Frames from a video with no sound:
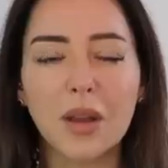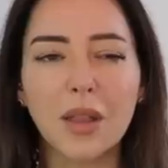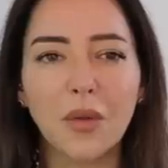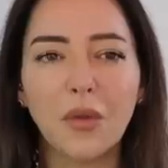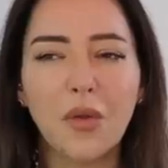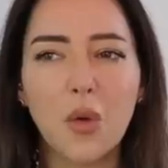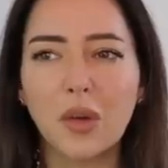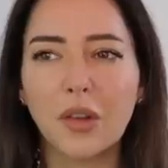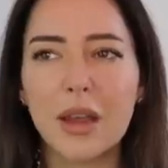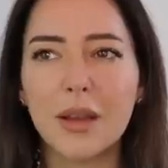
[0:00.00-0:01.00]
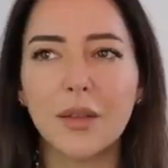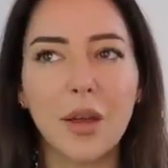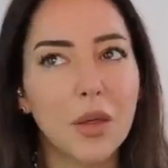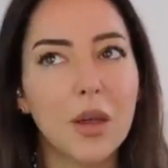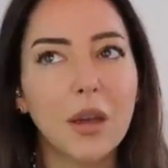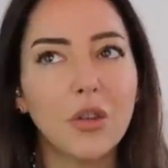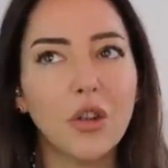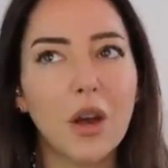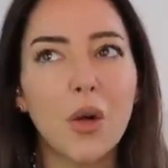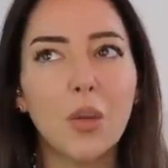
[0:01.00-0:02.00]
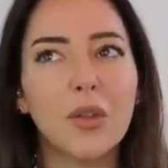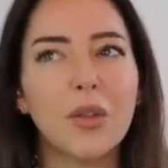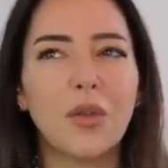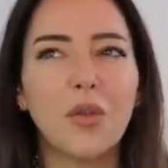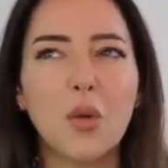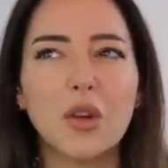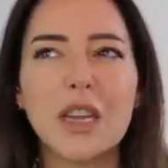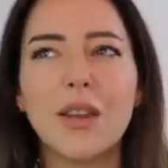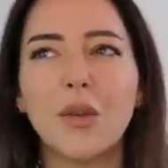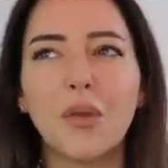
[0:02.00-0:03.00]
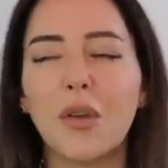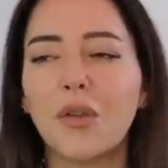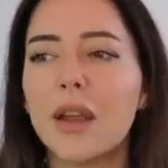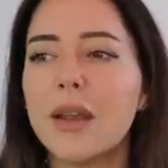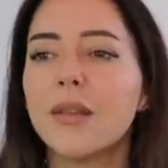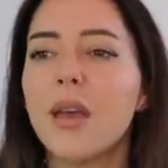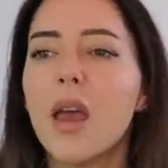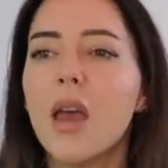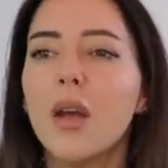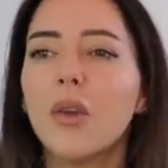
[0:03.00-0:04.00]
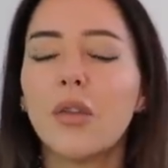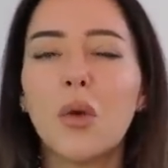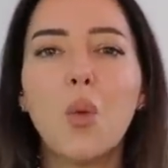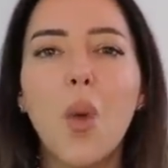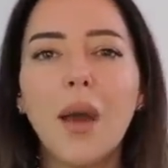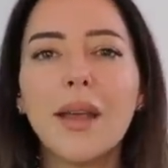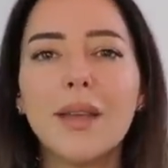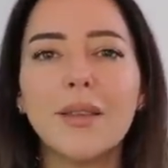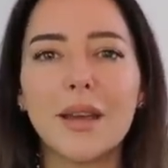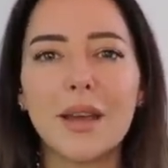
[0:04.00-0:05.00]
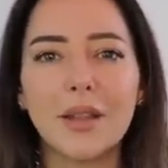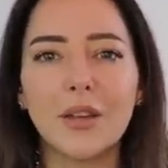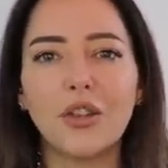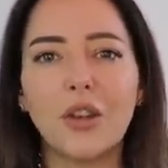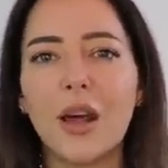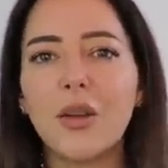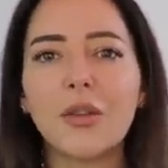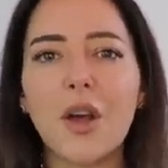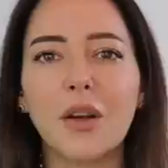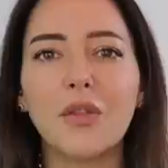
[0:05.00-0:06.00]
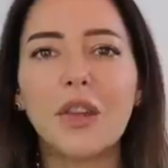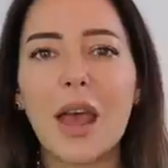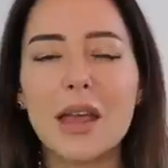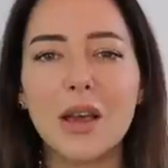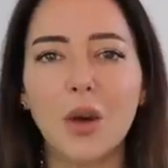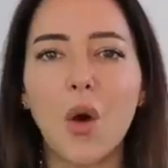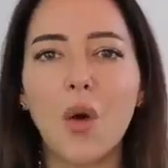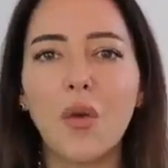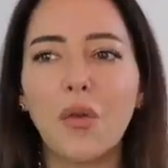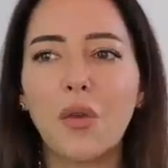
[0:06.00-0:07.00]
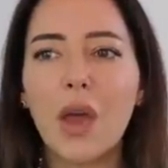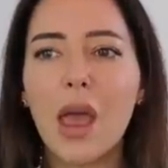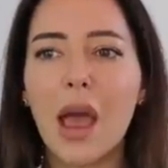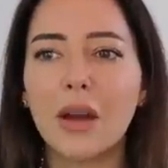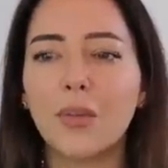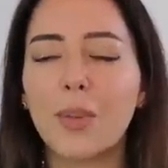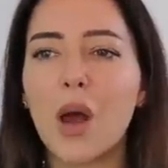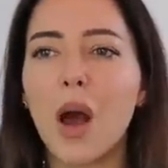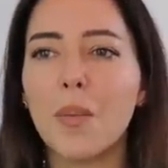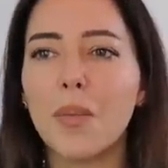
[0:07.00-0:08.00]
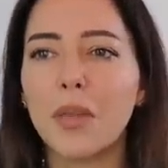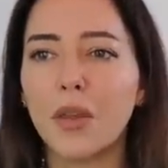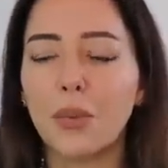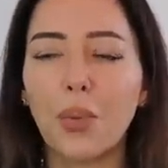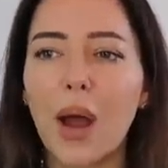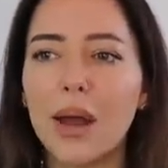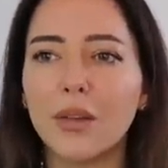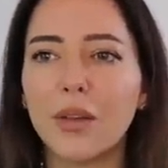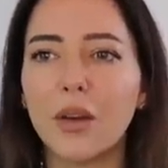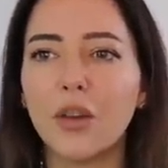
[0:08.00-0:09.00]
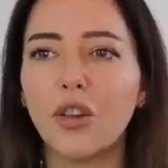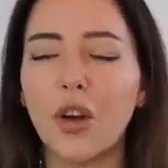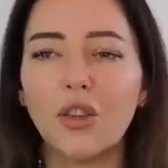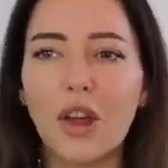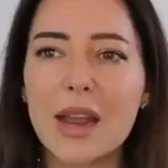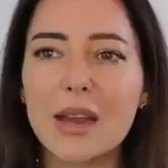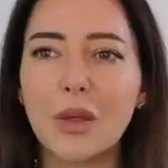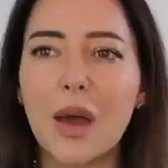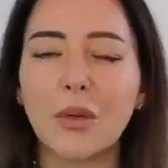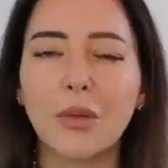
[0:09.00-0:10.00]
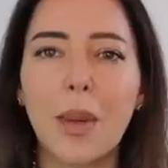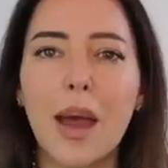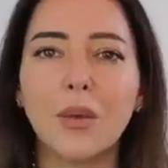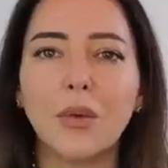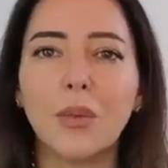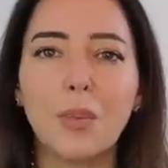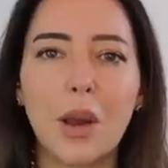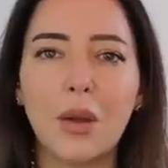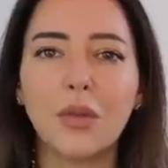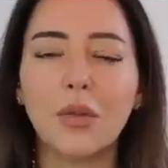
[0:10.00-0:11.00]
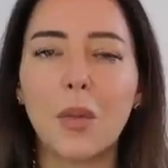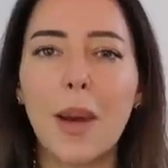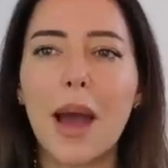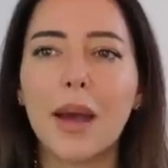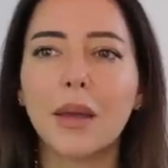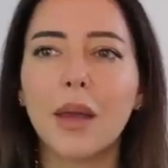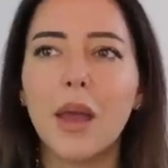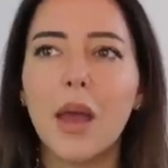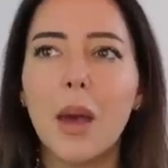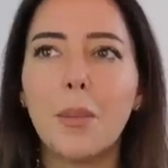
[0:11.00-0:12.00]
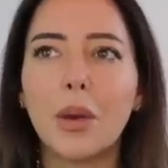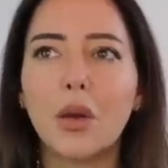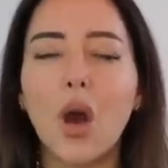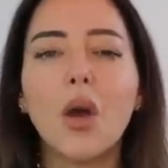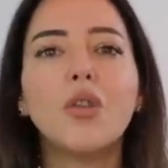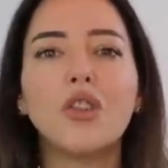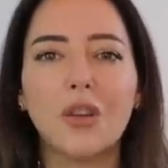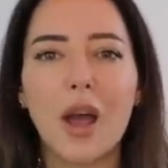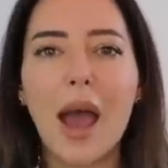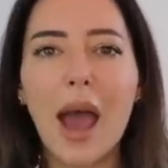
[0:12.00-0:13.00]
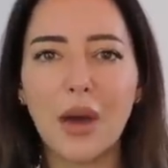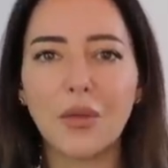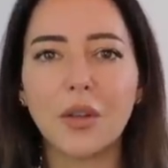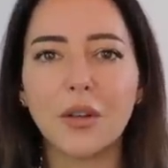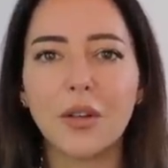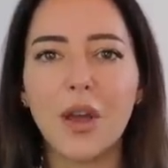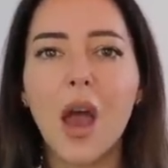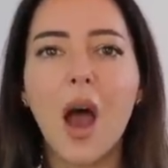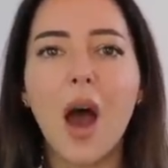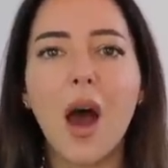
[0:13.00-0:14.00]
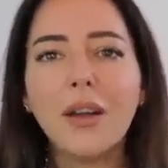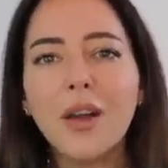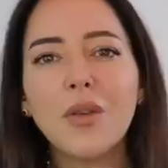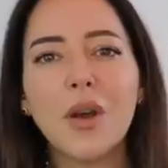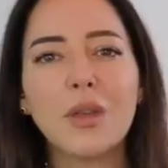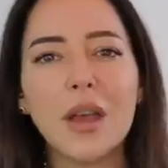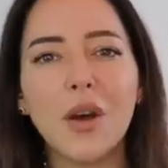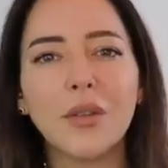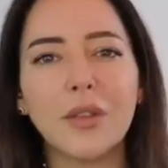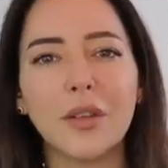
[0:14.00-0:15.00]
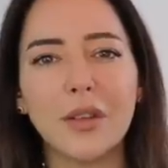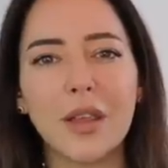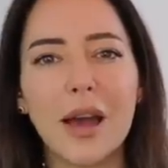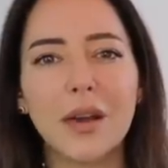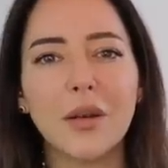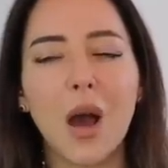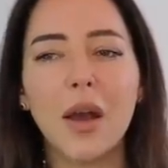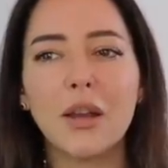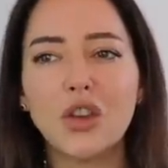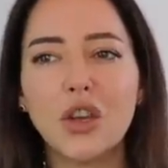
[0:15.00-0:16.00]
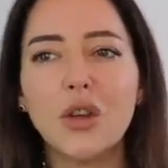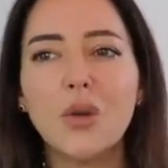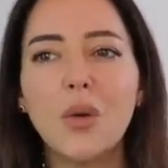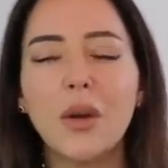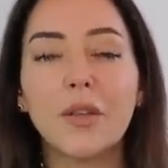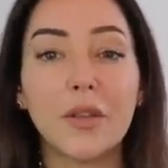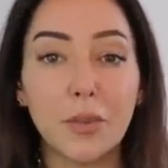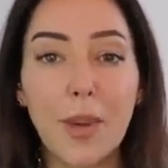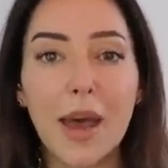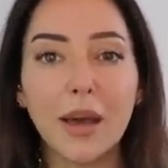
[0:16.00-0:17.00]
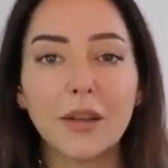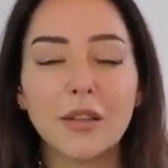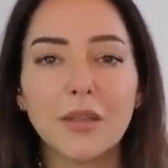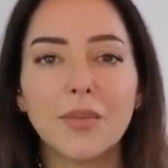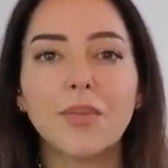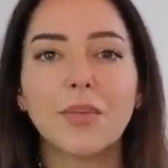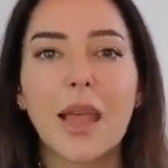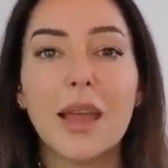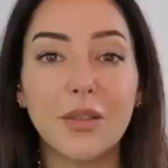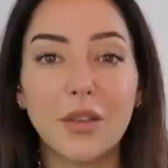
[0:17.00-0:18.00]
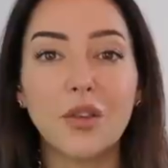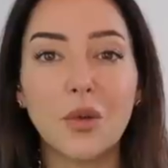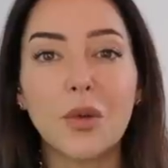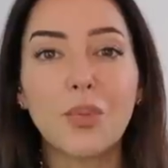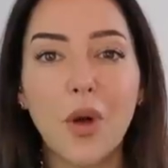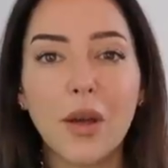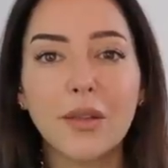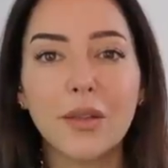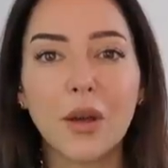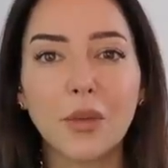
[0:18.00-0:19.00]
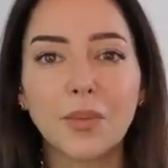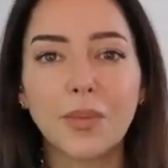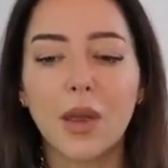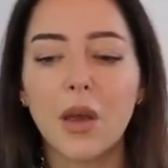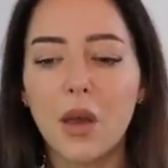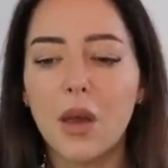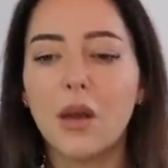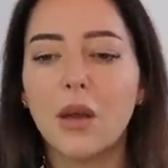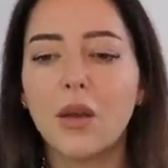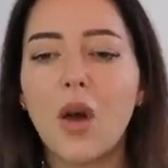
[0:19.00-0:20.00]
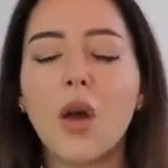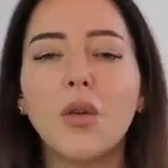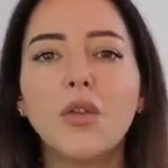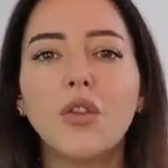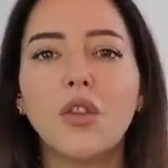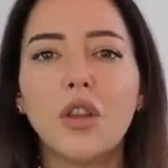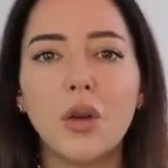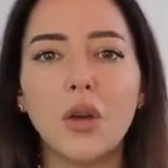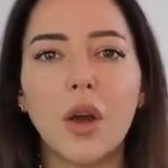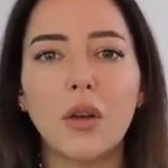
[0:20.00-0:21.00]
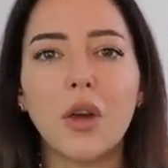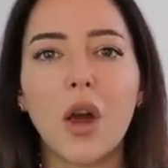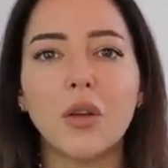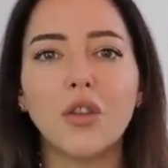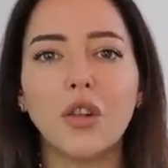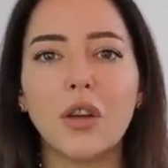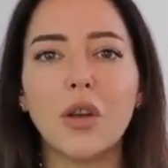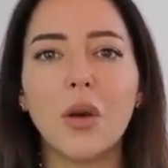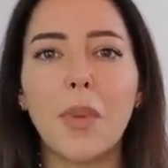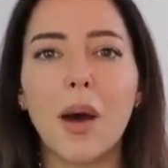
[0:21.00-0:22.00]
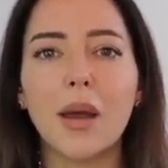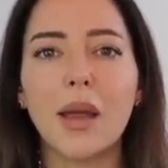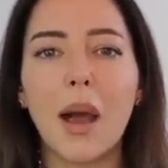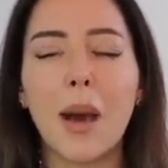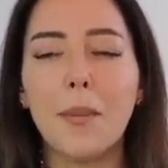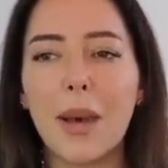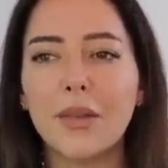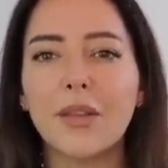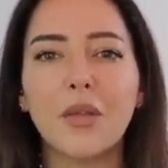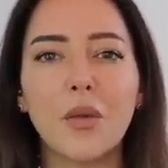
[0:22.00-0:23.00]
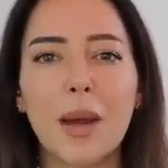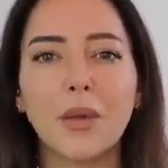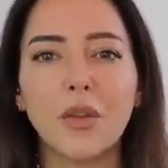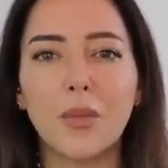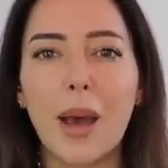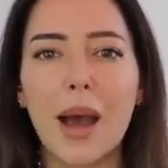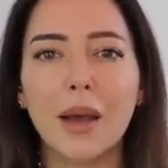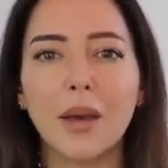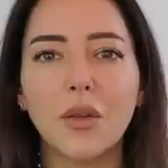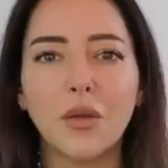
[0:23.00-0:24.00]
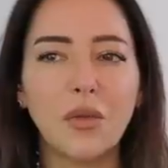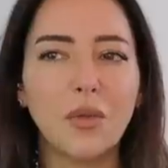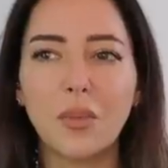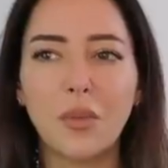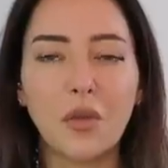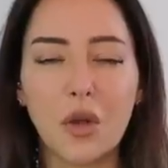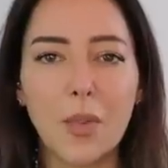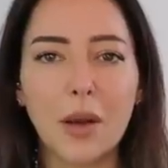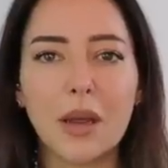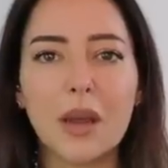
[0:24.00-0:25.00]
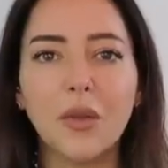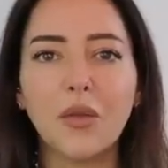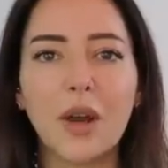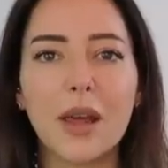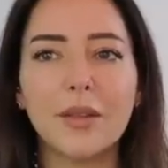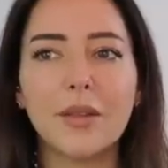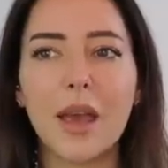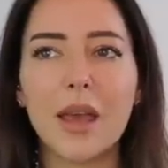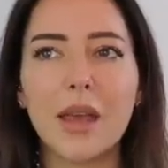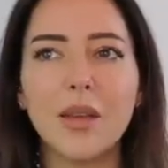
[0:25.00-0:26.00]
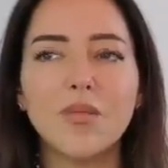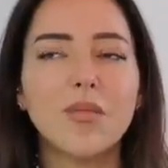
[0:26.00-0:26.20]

in the forties. I think Chanel was forties or fifties. So why is it that Chanel's kind of taken off and has become this brand that can charge eight thousand pounds plus for a bag, but Coach haven't? I don't know the answer to that. I do suspect it's to do with price, though. Coach, you can go to Coach and you can buy a massive amount of bag for your money for, let's say,